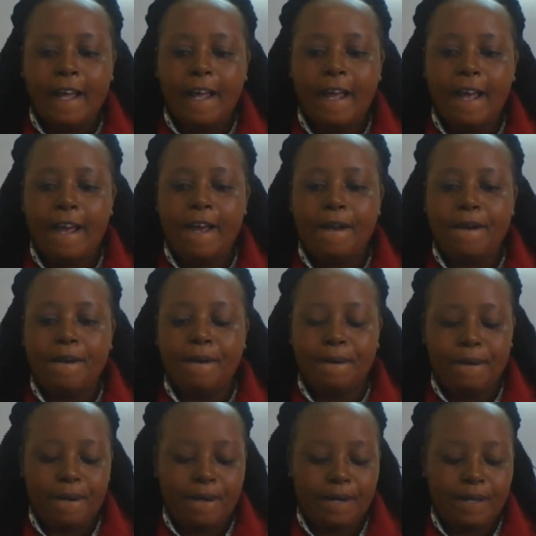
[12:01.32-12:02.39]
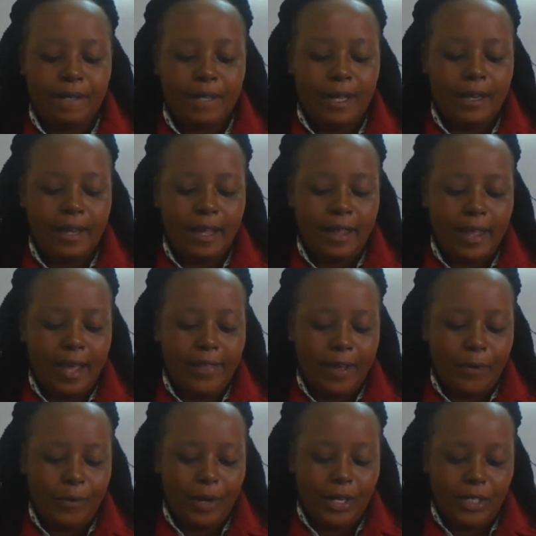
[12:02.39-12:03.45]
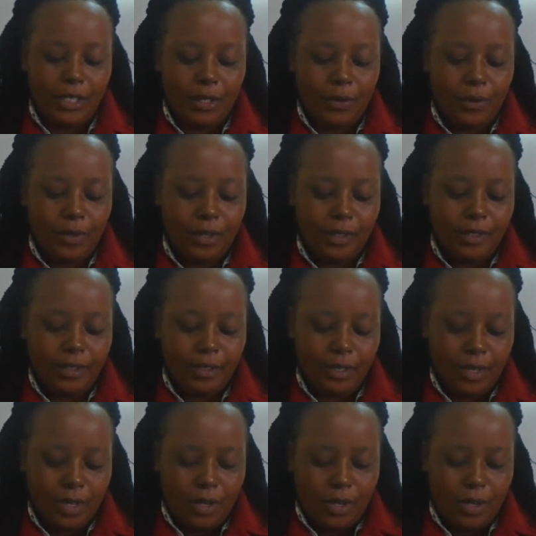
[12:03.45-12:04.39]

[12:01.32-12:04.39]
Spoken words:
the other question was,